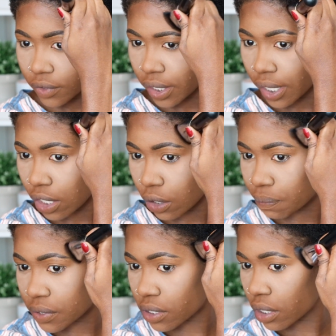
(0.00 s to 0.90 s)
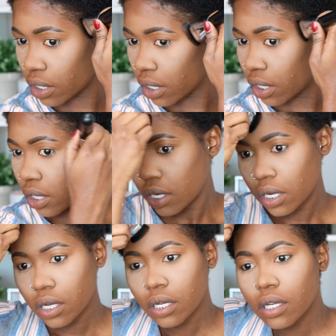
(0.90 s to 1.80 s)
It helps
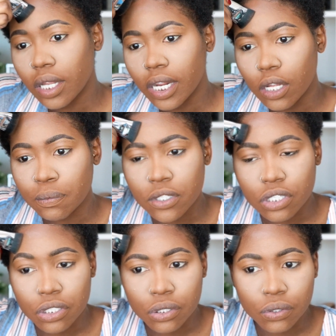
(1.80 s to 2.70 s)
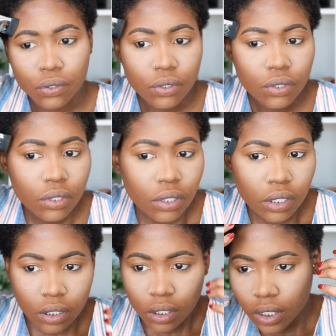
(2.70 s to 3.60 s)
to
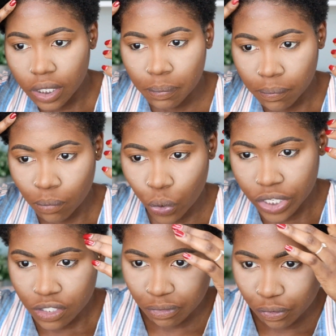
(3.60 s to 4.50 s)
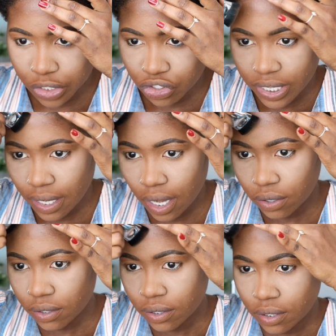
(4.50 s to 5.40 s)
keep it moist before it dries
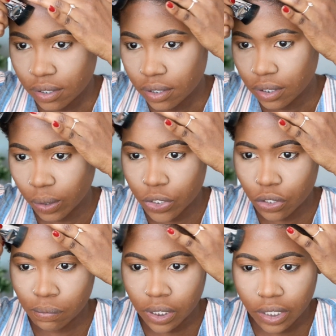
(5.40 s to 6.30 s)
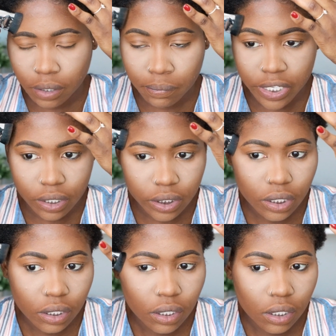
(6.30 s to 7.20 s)
out, like when you blend it immediately.